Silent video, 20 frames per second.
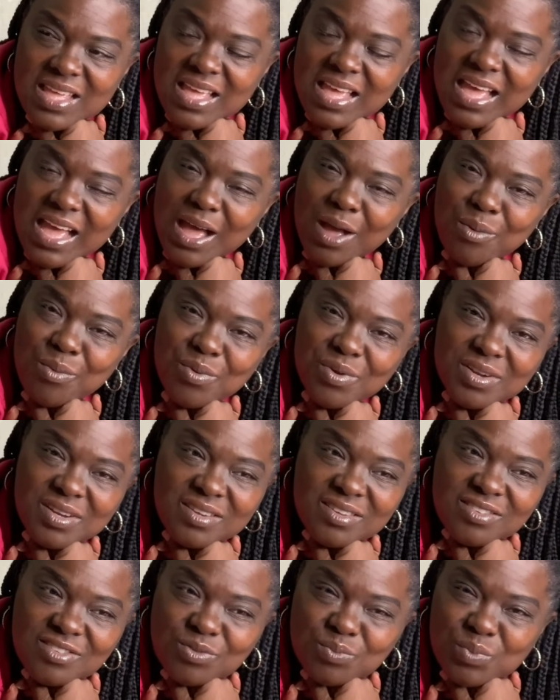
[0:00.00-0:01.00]
I want
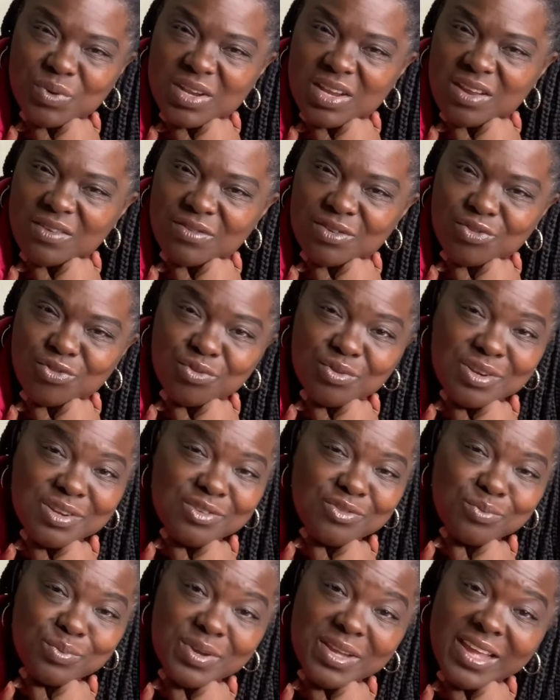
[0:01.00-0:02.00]
us, whatever
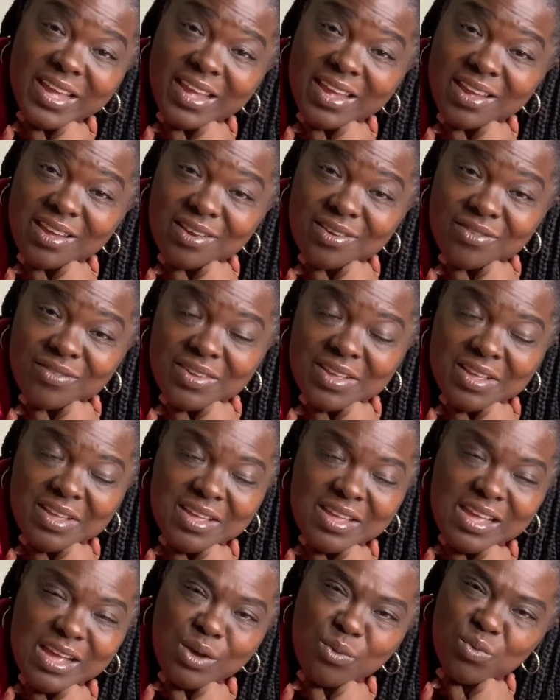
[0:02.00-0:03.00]
dreams we have,
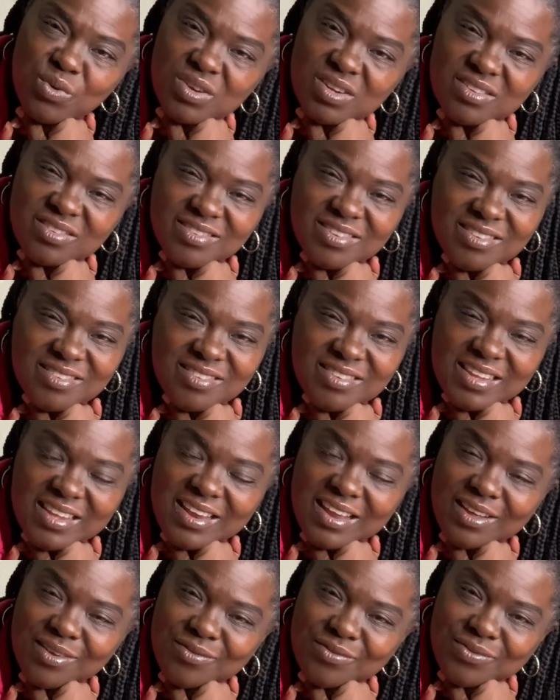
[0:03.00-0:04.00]
I want us to set
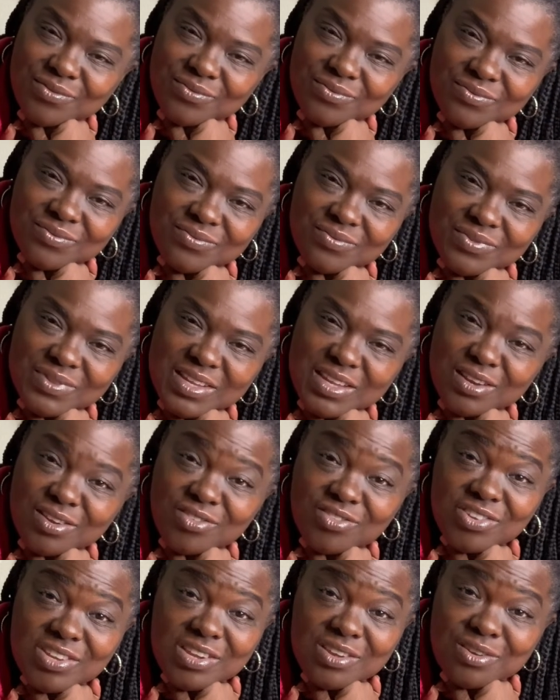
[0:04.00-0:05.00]
out and
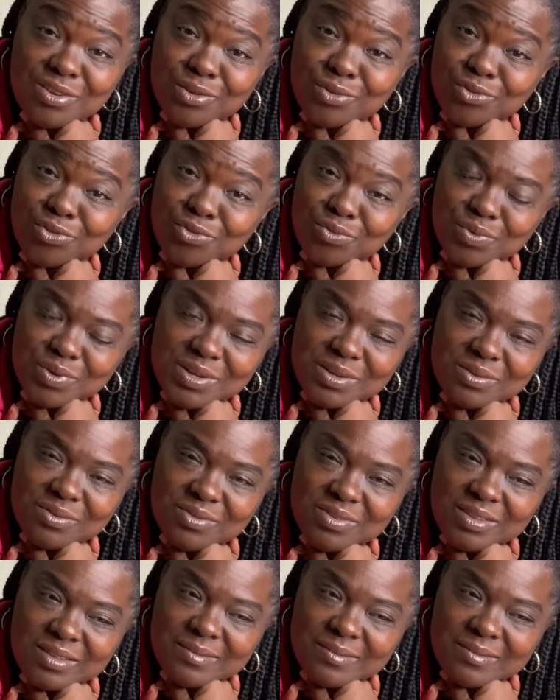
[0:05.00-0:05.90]
achieve those dreams.